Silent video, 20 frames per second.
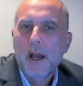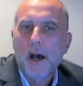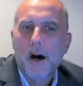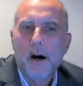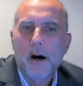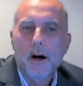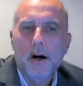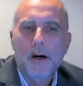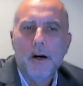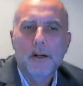
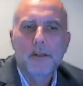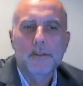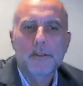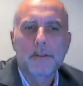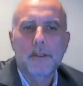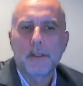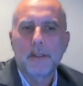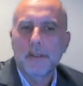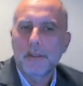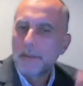
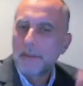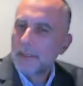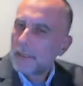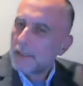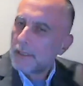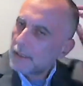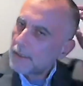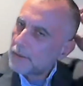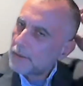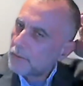on
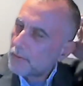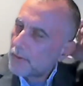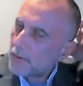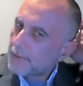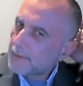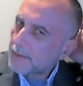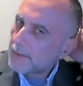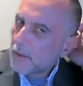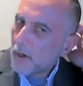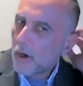the
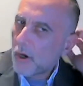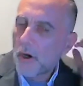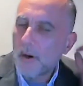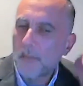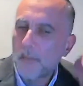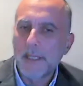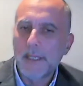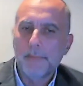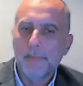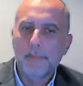US
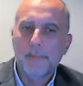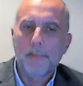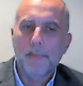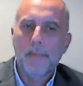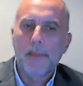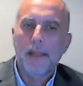economy.